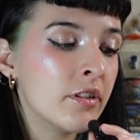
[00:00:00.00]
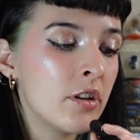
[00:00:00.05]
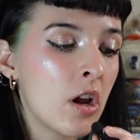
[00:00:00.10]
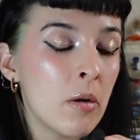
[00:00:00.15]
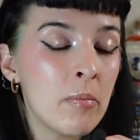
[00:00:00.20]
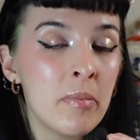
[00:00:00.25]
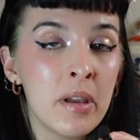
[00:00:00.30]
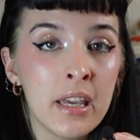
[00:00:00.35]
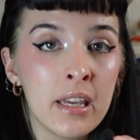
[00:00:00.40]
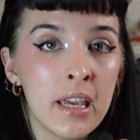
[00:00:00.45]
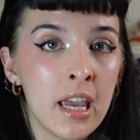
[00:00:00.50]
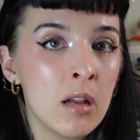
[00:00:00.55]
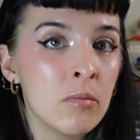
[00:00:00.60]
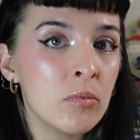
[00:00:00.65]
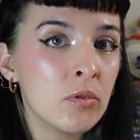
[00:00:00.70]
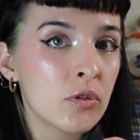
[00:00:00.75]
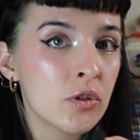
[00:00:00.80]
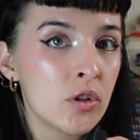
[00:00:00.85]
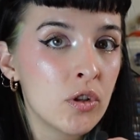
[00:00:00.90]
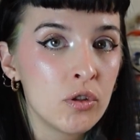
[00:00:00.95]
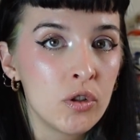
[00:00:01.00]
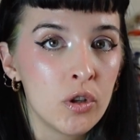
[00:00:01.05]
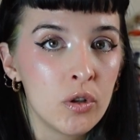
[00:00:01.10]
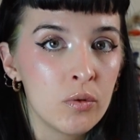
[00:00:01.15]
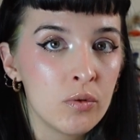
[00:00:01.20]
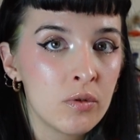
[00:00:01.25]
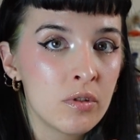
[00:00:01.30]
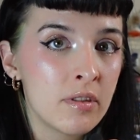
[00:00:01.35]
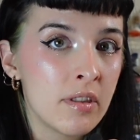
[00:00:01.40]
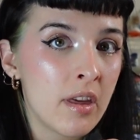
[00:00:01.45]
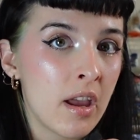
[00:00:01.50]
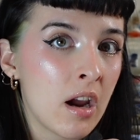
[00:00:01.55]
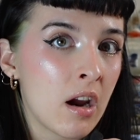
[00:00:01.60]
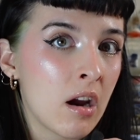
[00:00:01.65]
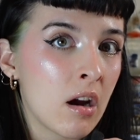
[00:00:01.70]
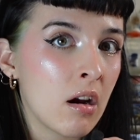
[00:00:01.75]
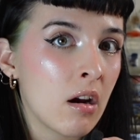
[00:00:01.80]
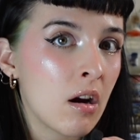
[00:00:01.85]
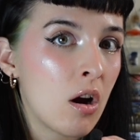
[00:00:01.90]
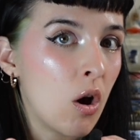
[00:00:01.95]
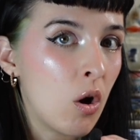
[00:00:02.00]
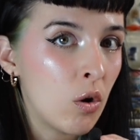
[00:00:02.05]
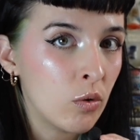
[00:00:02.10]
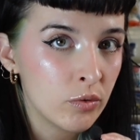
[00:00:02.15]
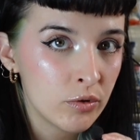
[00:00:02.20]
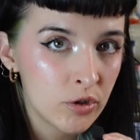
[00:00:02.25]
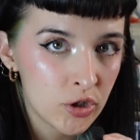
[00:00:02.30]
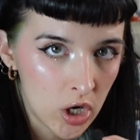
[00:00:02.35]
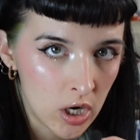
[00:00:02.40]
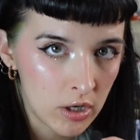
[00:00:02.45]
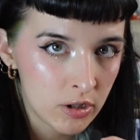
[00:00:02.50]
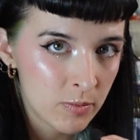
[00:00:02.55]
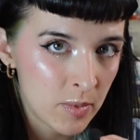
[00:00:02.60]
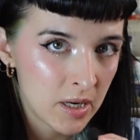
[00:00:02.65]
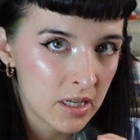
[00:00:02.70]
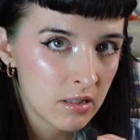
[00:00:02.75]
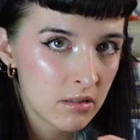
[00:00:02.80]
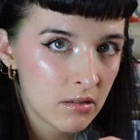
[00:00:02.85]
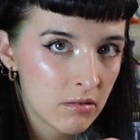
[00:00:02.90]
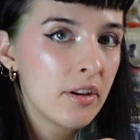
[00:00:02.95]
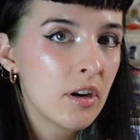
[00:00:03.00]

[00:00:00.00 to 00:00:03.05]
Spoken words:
not being able to use their own judgment.